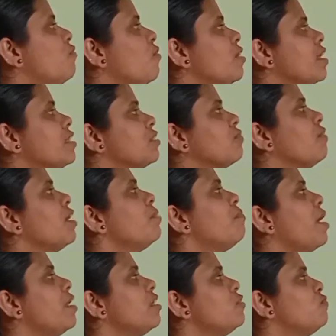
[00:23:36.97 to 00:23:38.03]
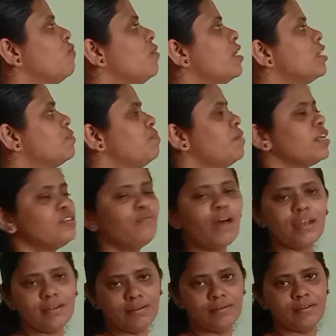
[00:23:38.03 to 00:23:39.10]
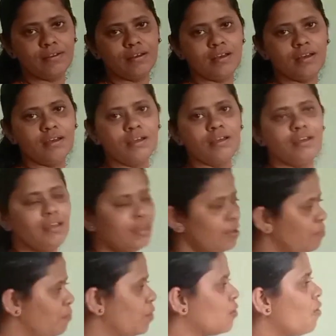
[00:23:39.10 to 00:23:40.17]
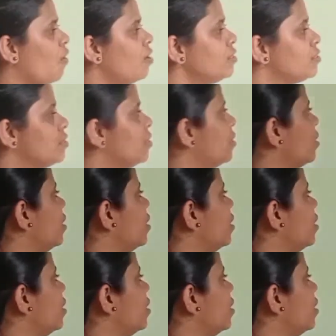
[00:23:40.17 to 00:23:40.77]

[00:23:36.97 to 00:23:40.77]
4s square minus 4s plus 1? Because